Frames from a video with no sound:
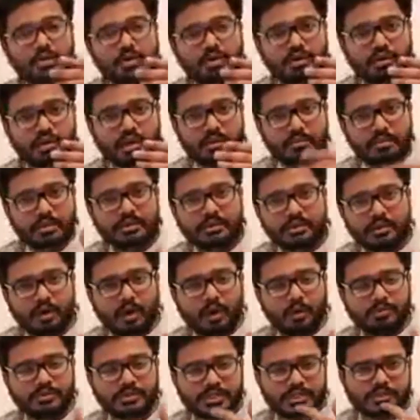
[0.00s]
So among the
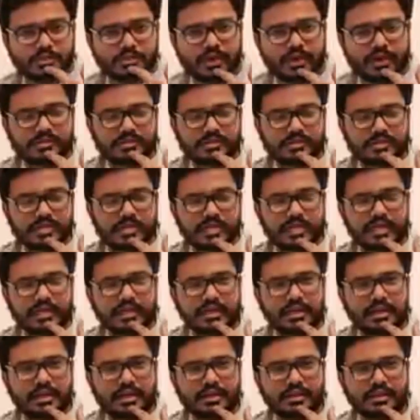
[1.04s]
options we have
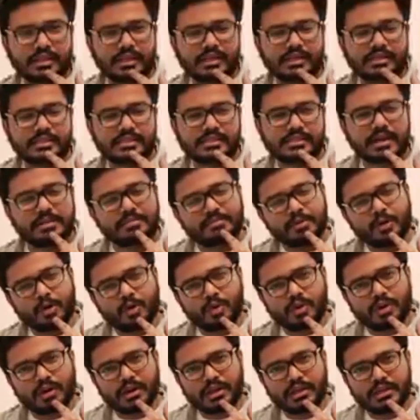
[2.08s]
seen, uh, there is some
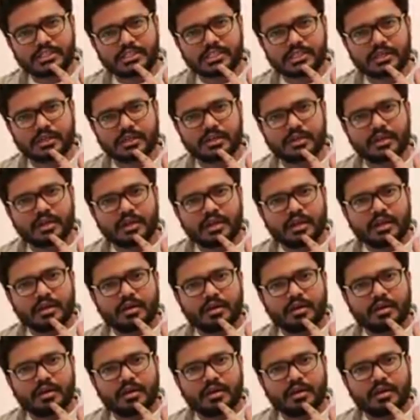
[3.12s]
correlation